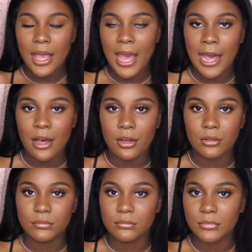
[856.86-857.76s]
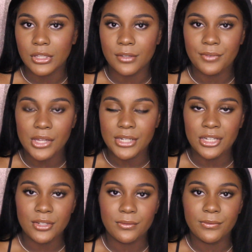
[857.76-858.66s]
how the
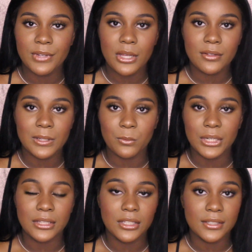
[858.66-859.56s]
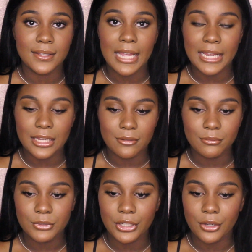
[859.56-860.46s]
foundation felt and what it looked like,
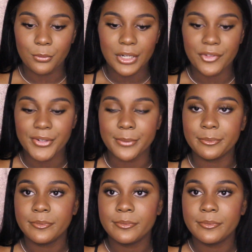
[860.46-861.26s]
and you know, whatever.